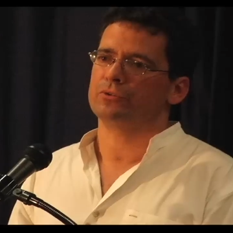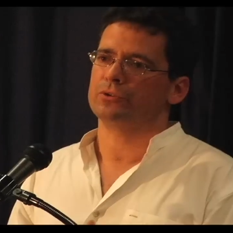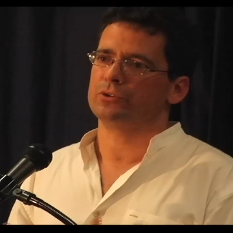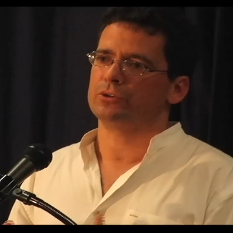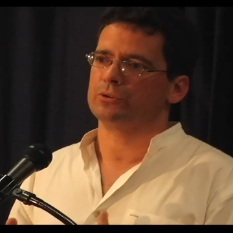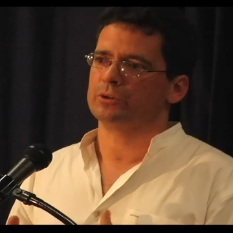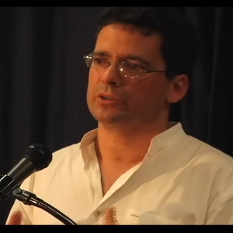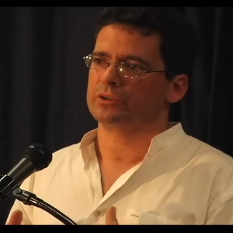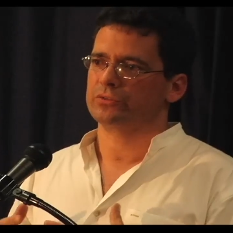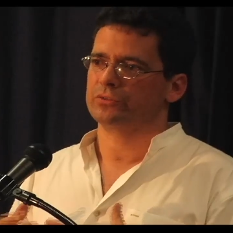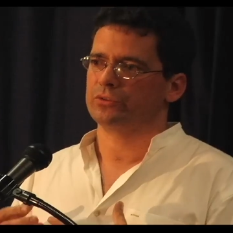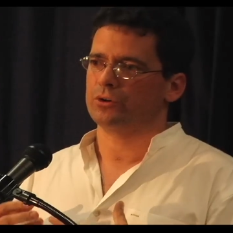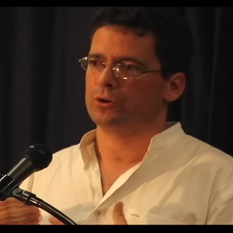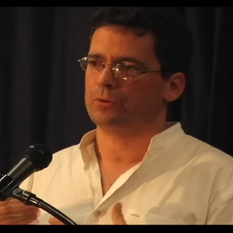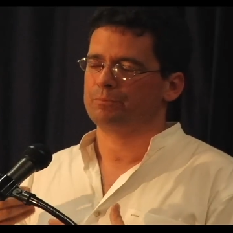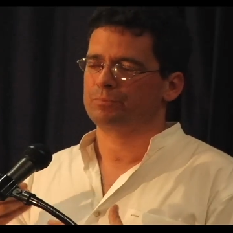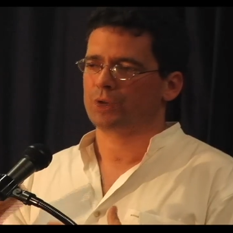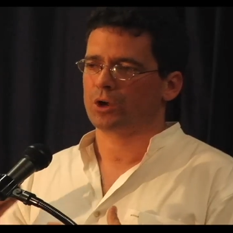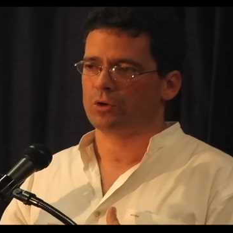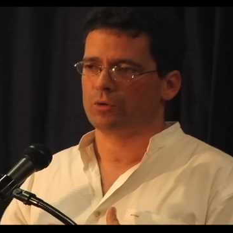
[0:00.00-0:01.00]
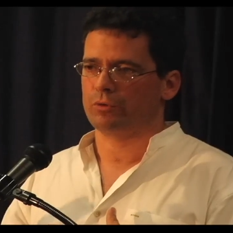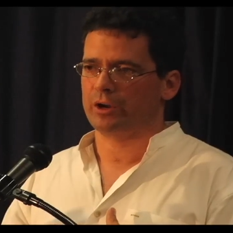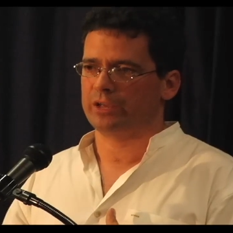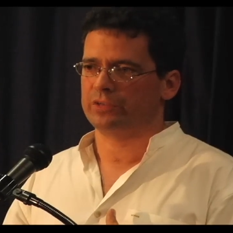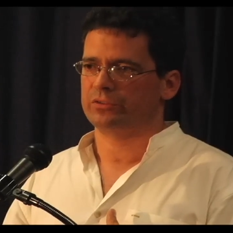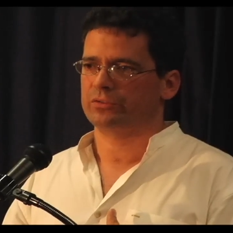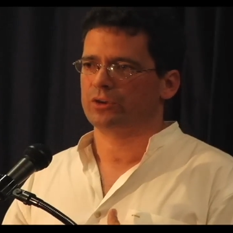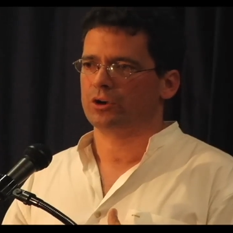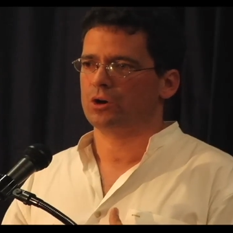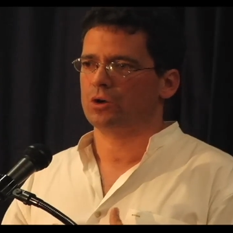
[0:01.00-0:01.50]
for doing so. Our
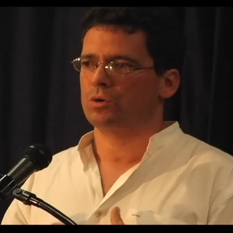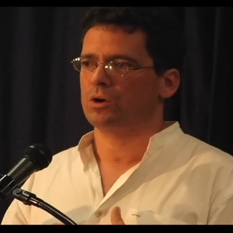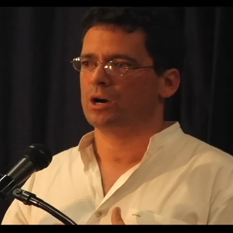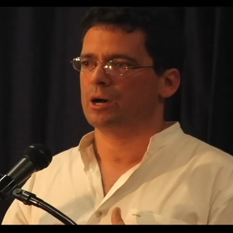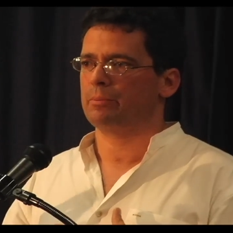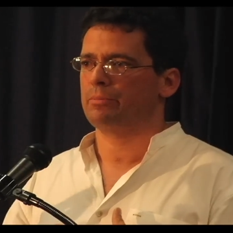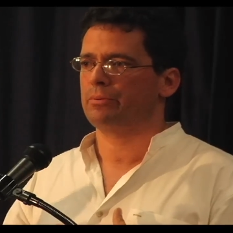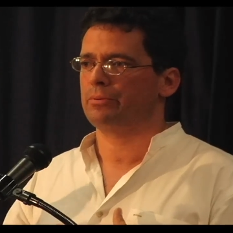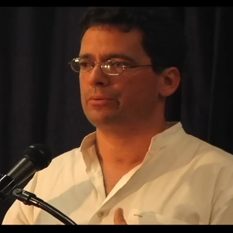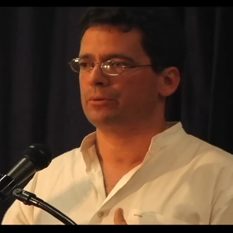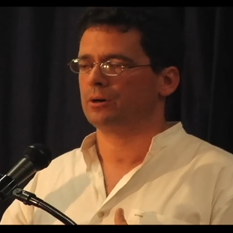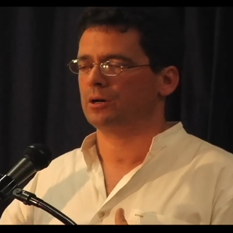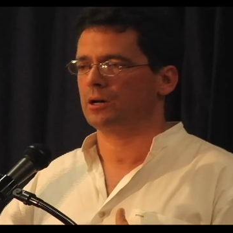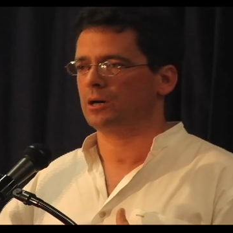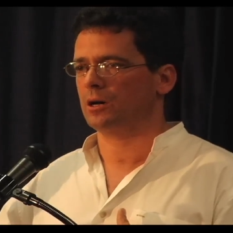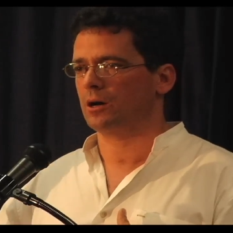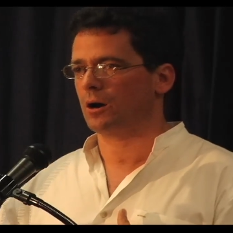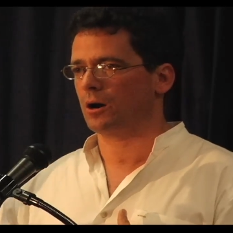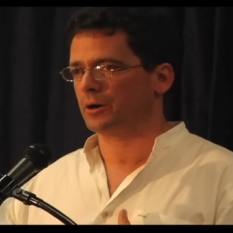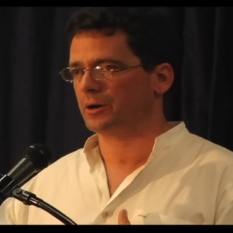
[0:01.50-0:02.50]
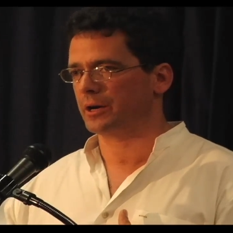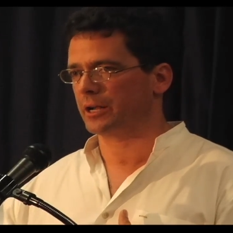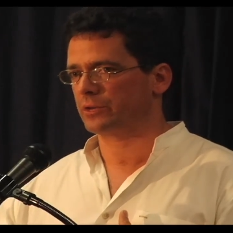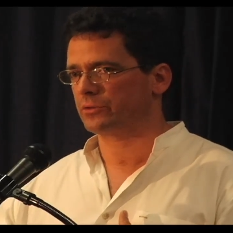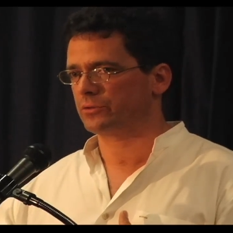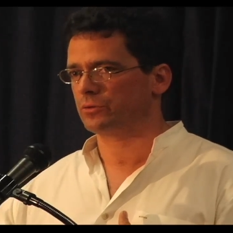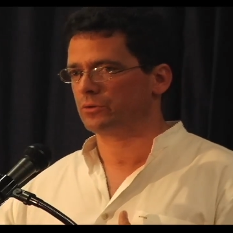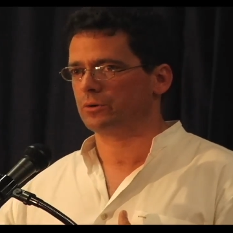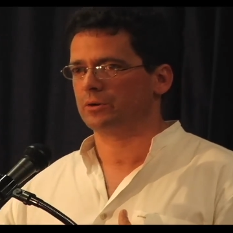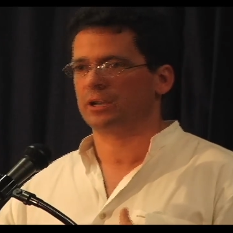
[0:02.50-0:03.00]
rates go up, uh, our
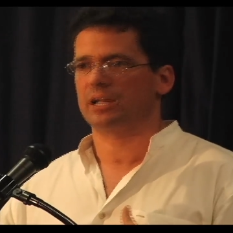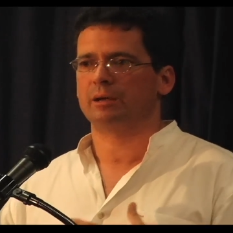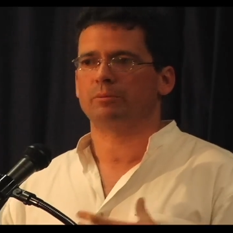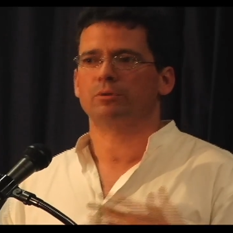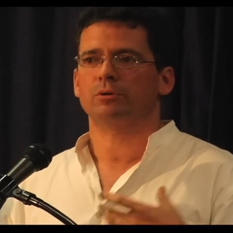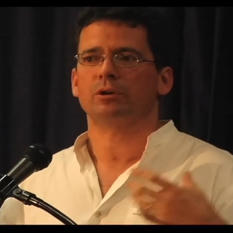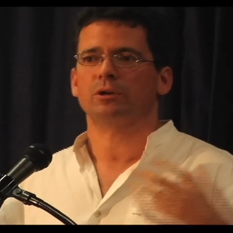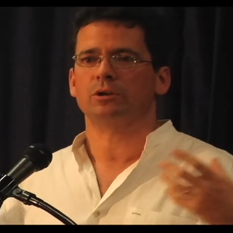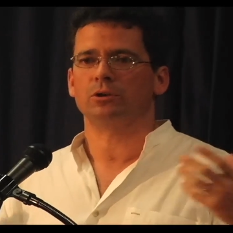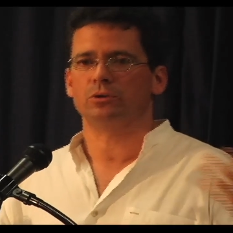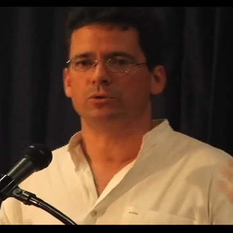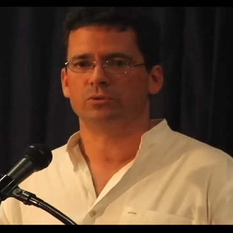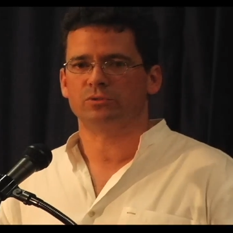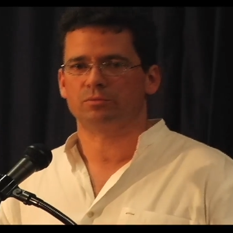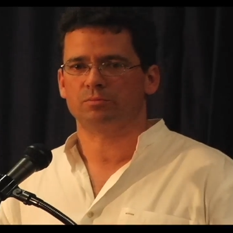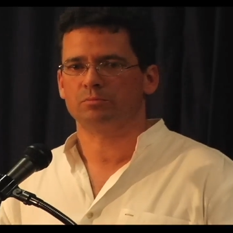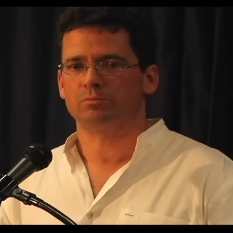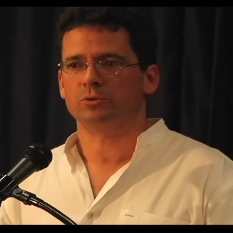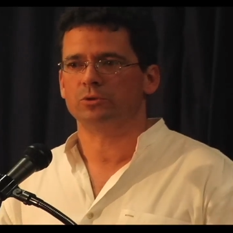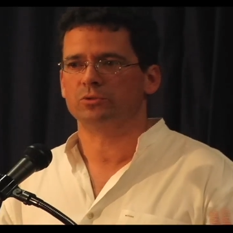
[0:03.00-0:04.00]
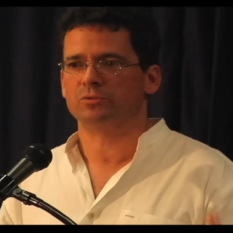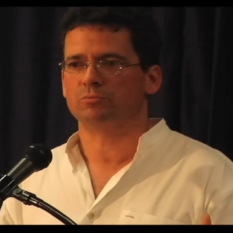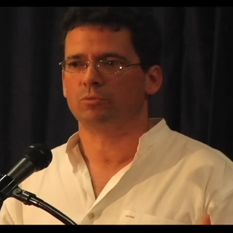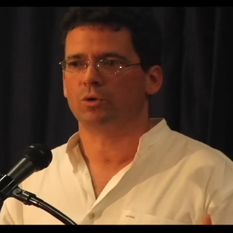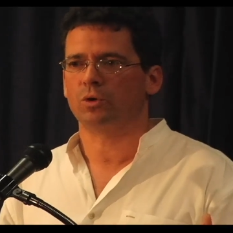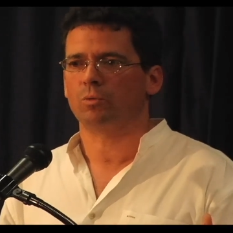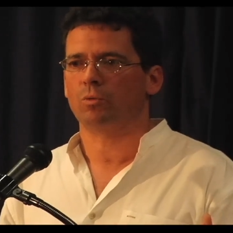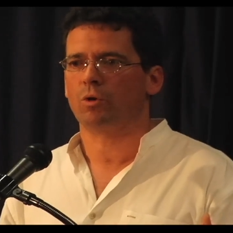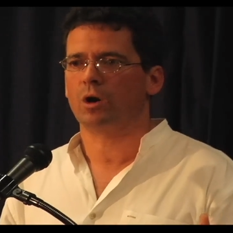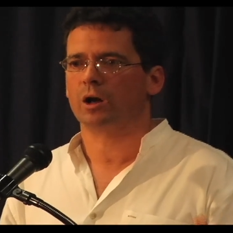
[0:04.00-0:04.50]
next door neighbor can use, use
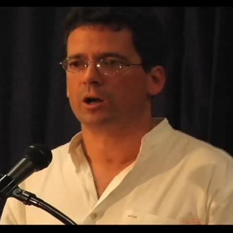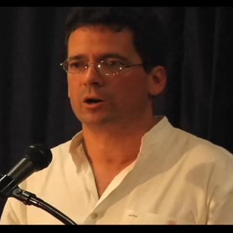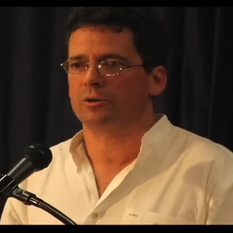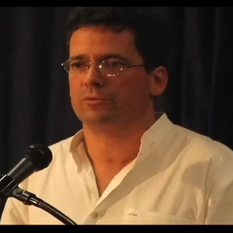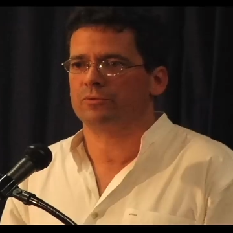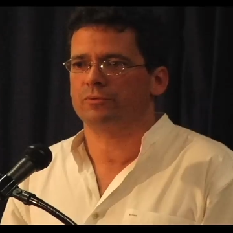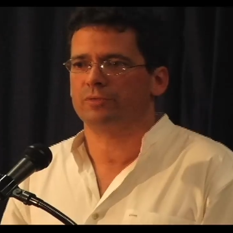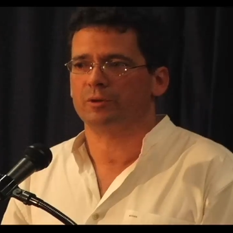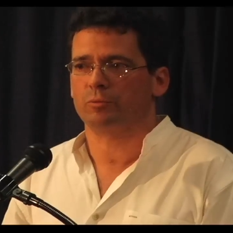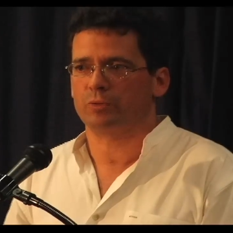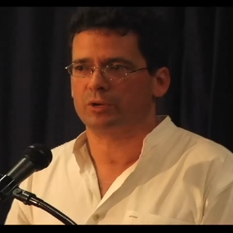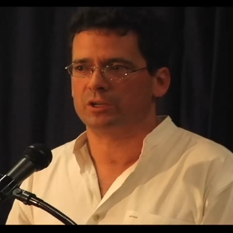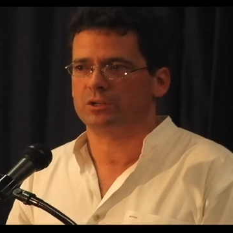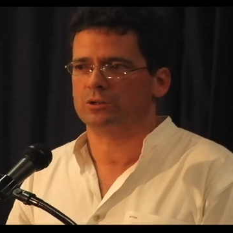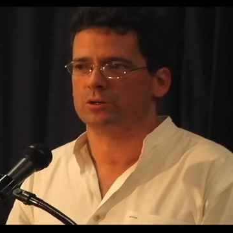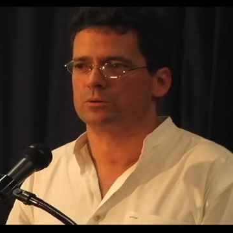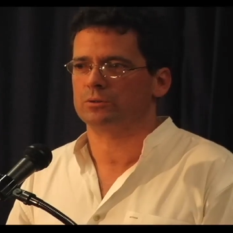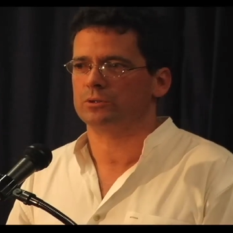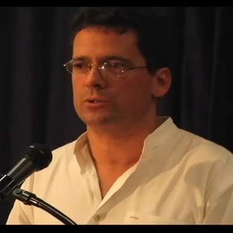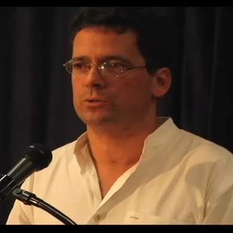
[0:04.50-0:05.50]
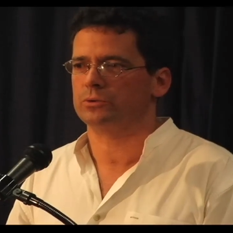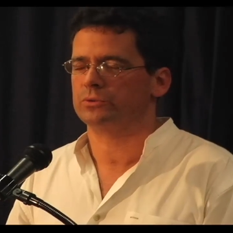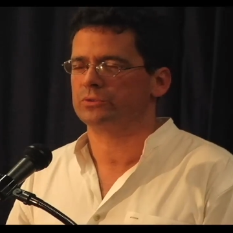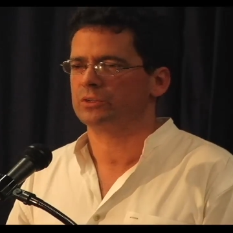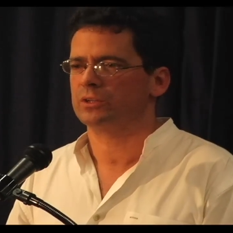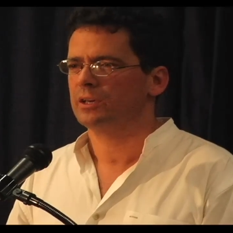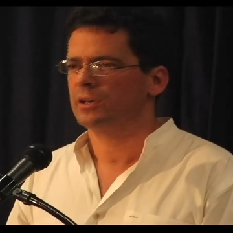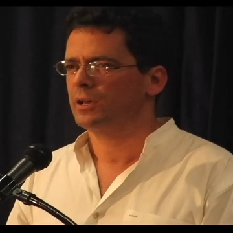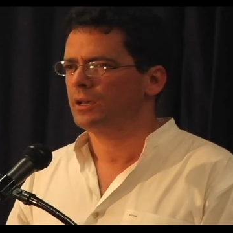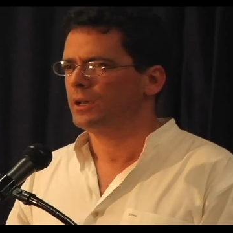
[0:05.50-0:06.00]
more water that we don't use.
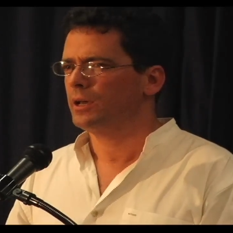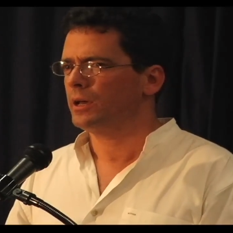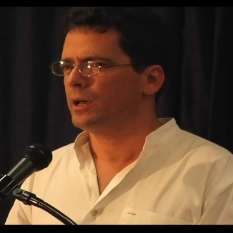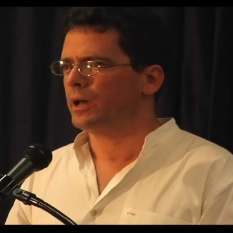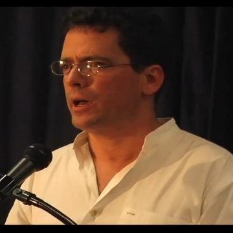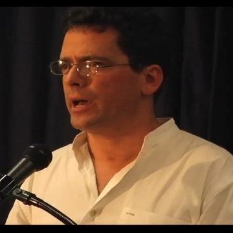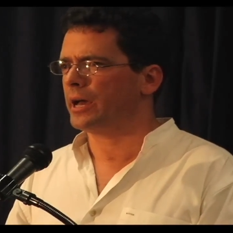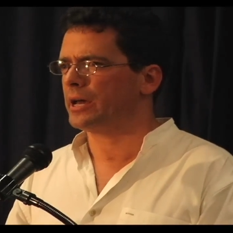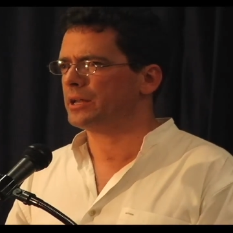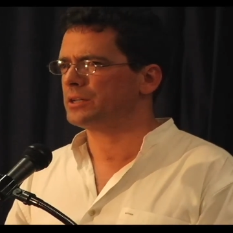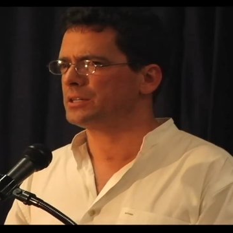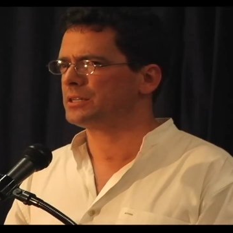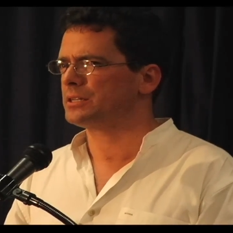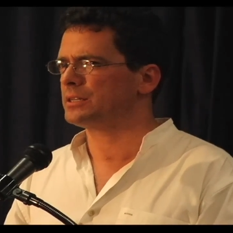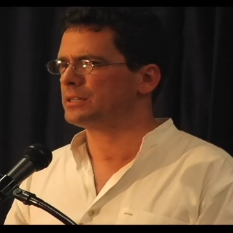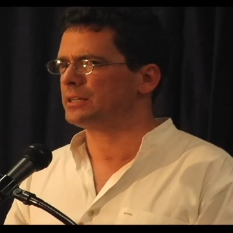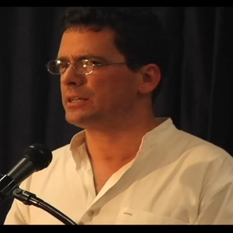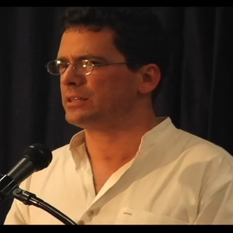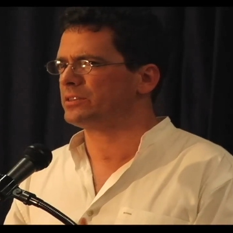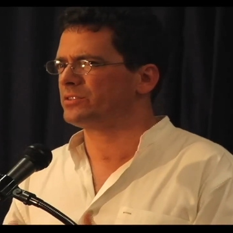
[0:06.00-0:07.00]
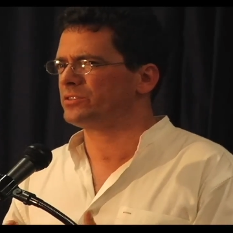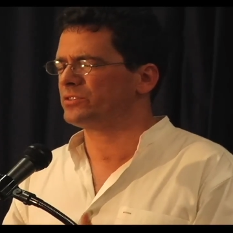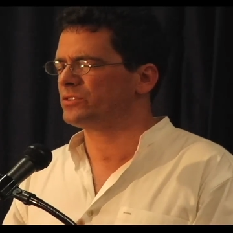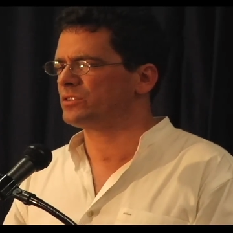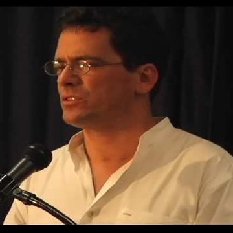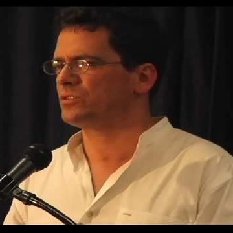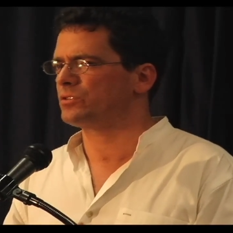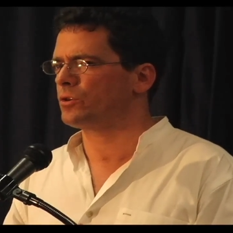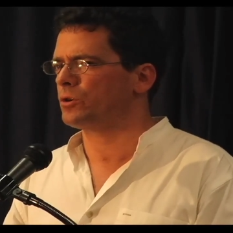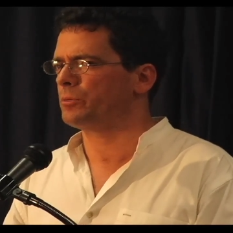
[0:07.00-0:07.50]
And it's
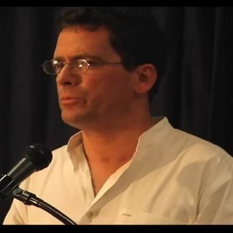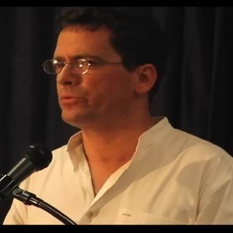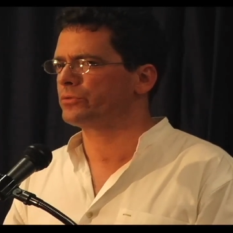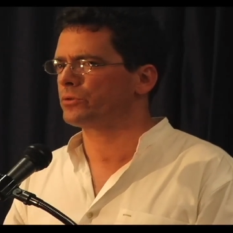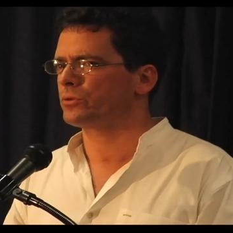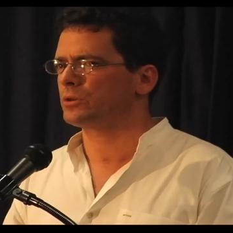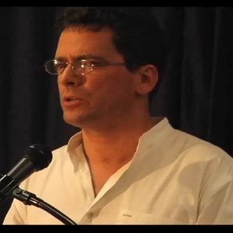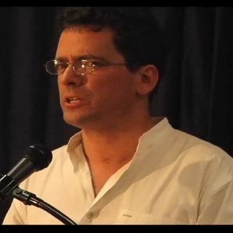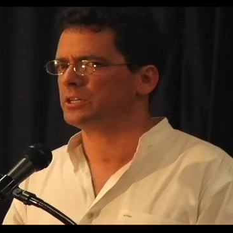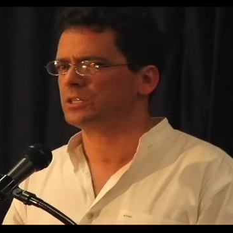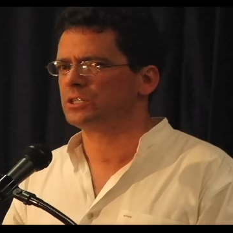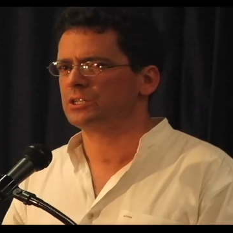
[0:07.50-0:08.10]
just so absurdly